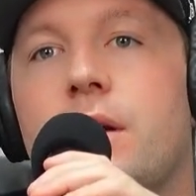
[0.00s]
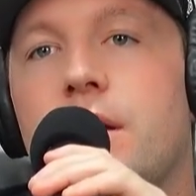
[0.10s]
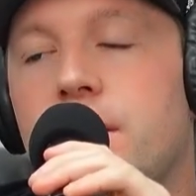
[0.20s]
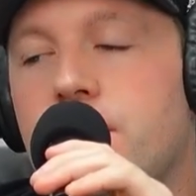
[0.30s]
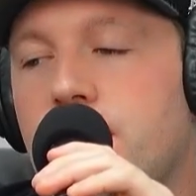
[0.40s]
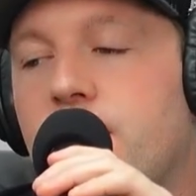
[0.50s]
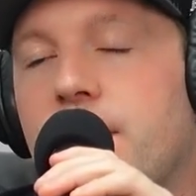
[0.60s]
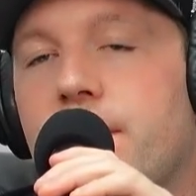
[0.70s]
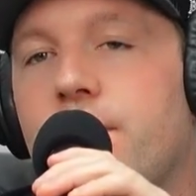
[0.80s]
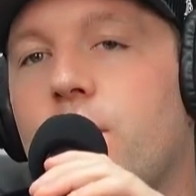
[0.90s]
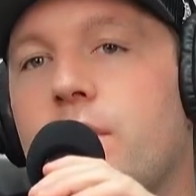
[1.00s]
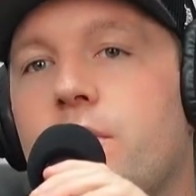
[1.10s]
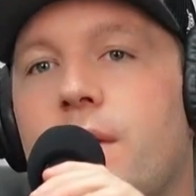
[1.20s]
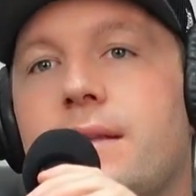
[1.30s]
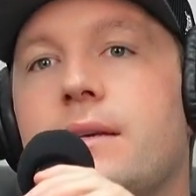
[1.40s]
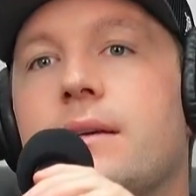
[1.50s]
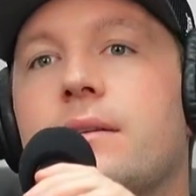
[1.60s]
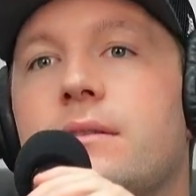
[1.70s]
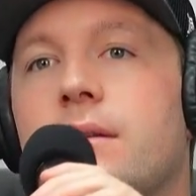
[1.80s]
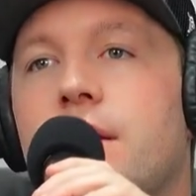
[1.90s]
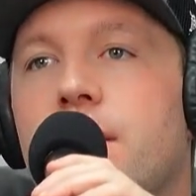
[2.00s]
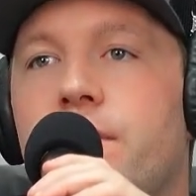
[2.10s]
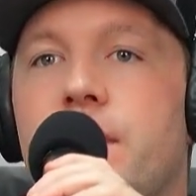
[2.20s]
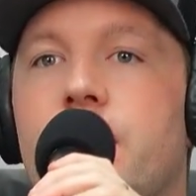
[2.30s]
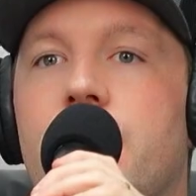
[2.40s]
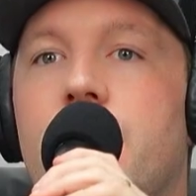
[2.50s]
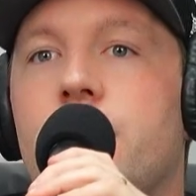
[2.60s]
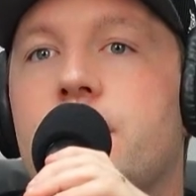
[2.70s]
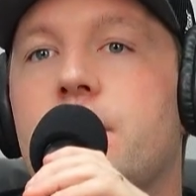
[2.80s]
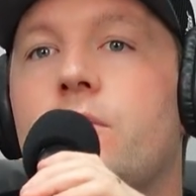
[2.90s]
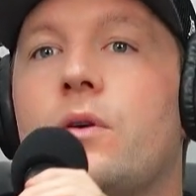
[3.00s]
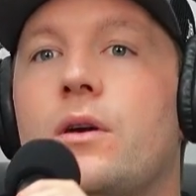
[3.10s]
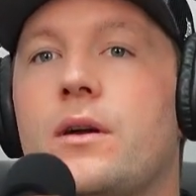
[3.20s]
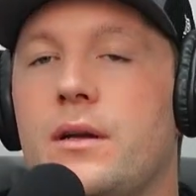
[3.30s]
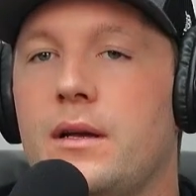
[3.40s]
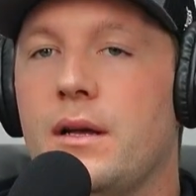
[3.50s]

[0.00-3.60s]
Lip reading: Just bringing forward new ideas, figuring out what's going to work,